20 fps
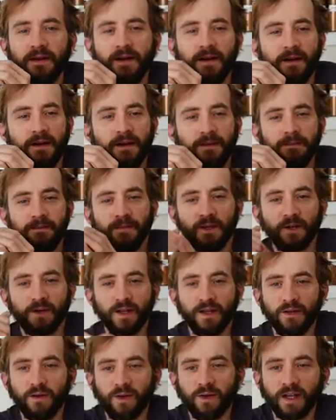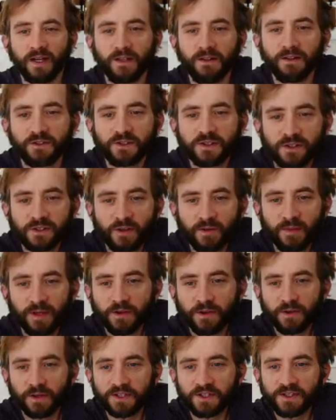Okay. Oh my God, there's so
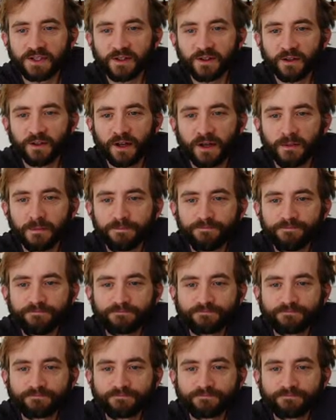many questions here. Okay.